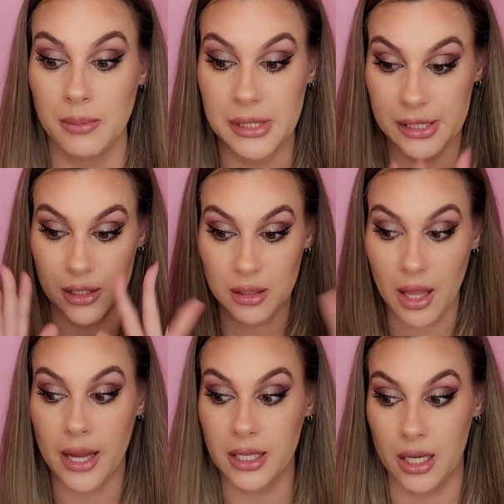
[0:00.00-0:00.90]
I'm still
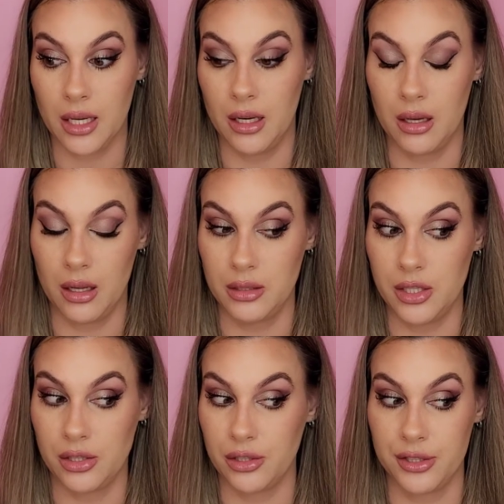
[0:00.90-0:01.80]
like in
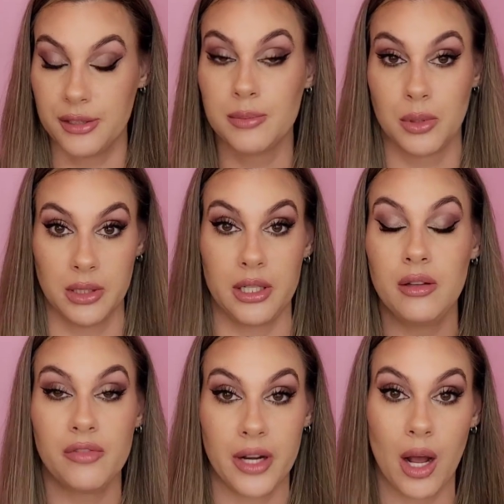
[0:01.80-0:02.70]
just
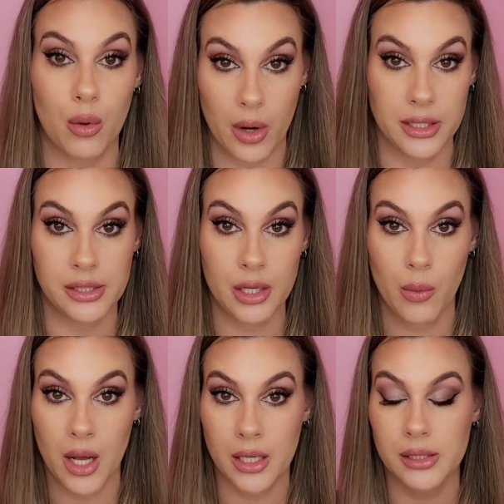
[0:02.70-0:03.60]
disbelief at how crazy it
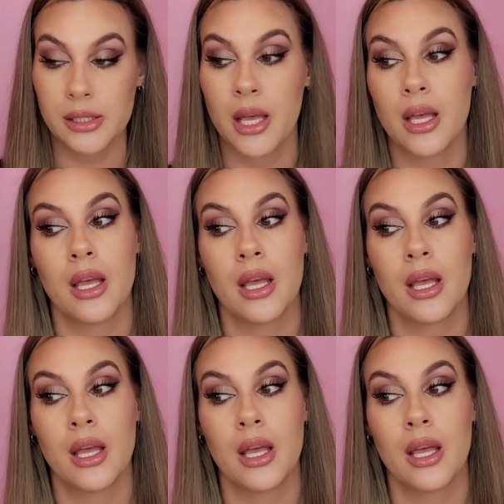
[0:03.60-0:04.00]
was.